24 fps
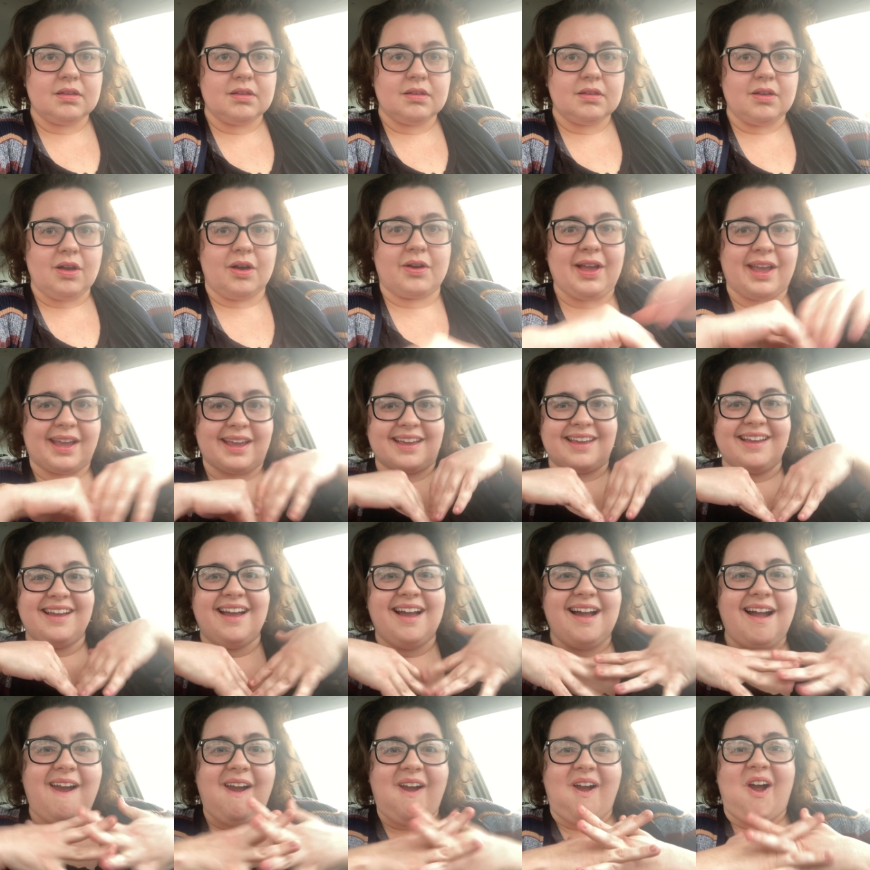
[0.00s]
Okay,
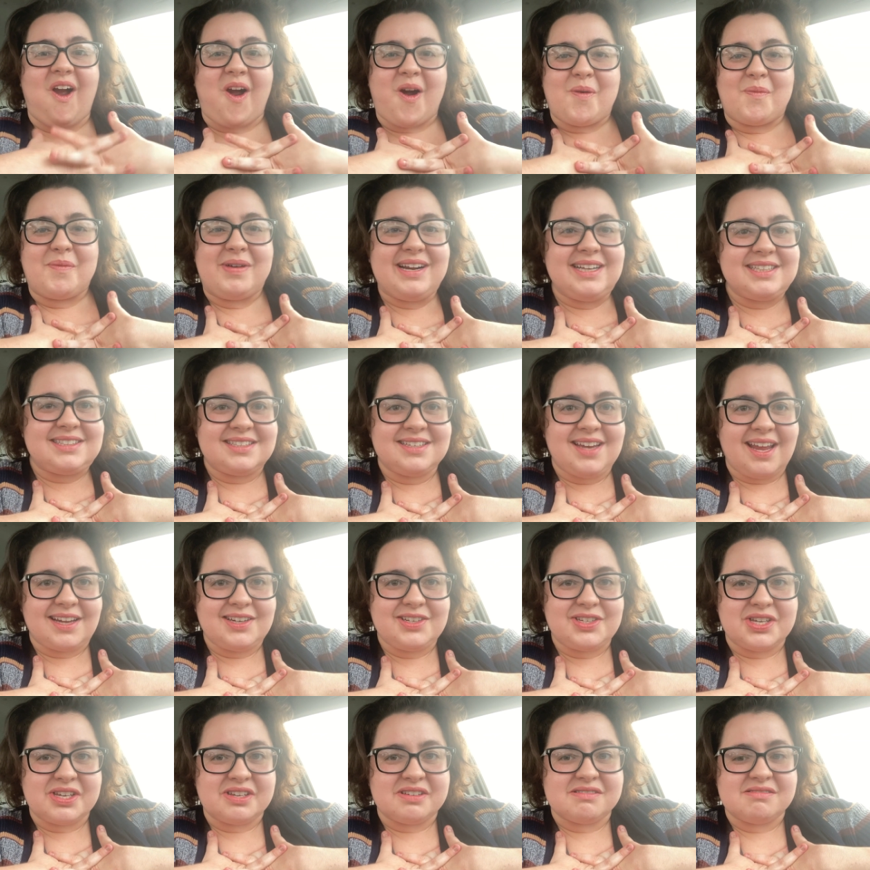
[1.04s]
um, it's day
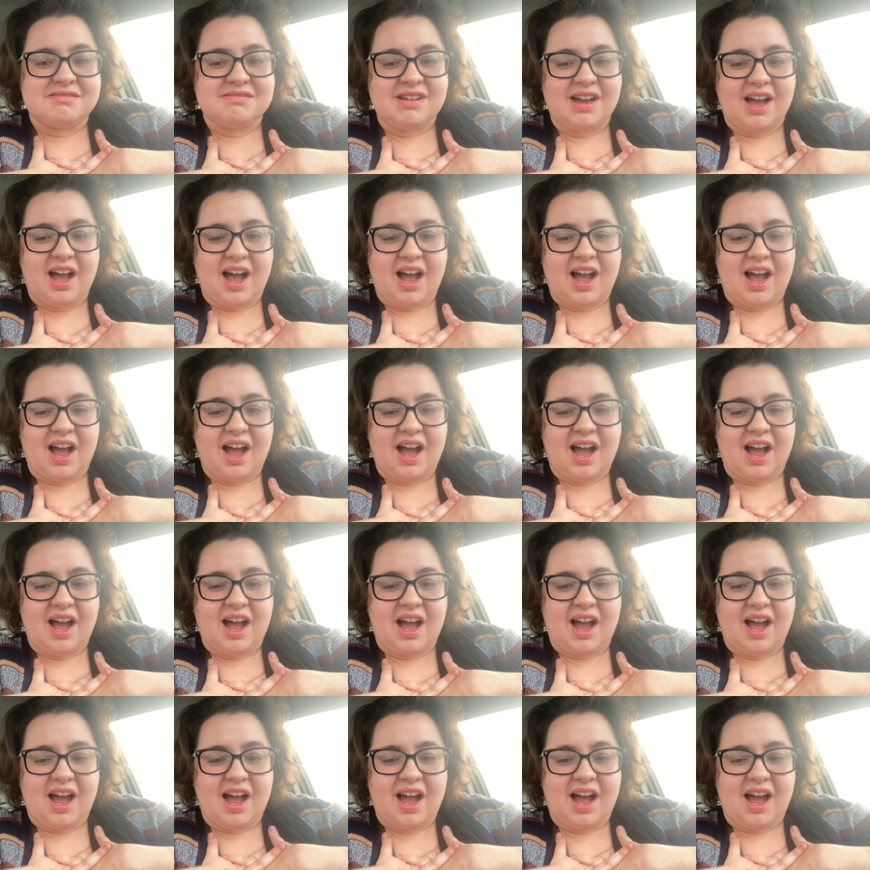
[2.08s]
two.